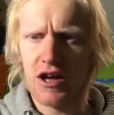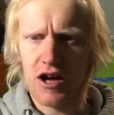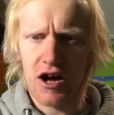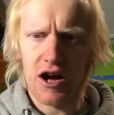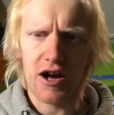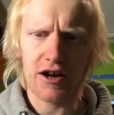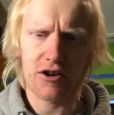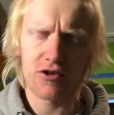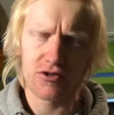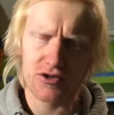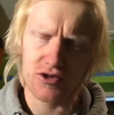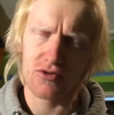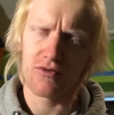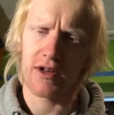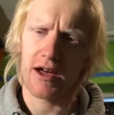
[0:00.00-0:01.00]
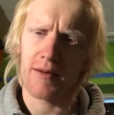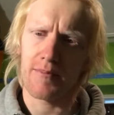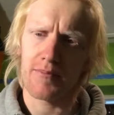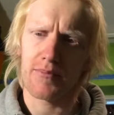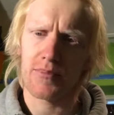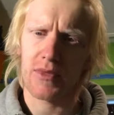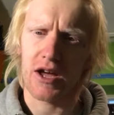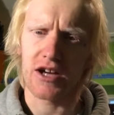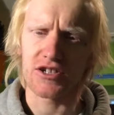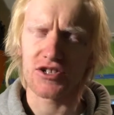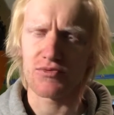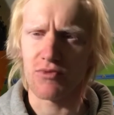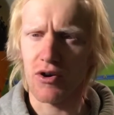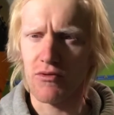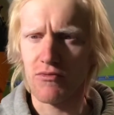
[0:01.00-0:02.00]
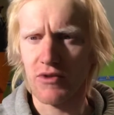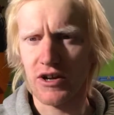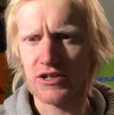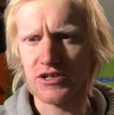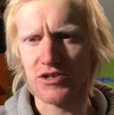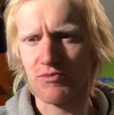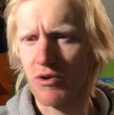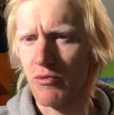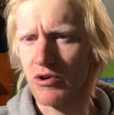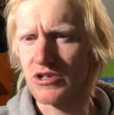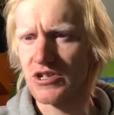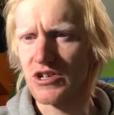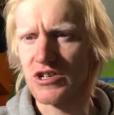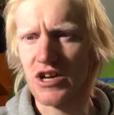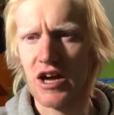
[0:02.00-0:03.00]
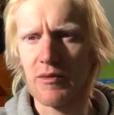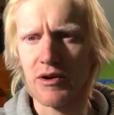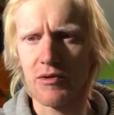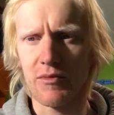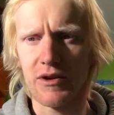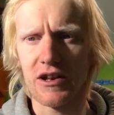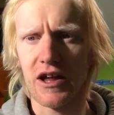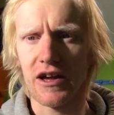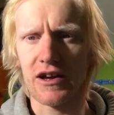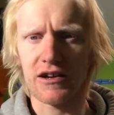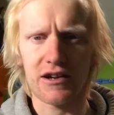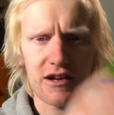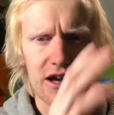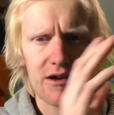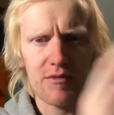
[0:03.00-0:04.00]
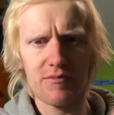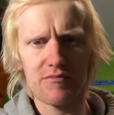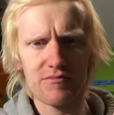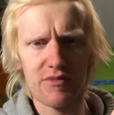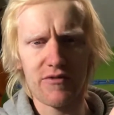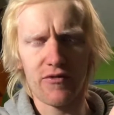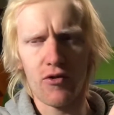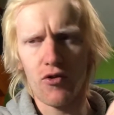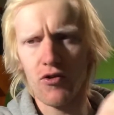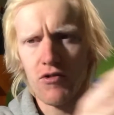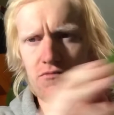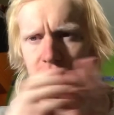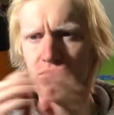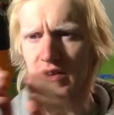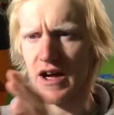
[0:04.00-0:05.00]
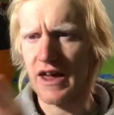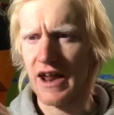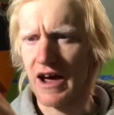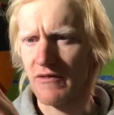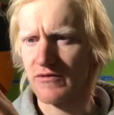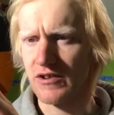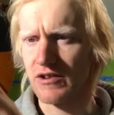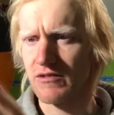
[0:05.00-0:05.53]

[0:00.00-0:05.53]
I could do that. I just won't waste your time. It will be like before and after.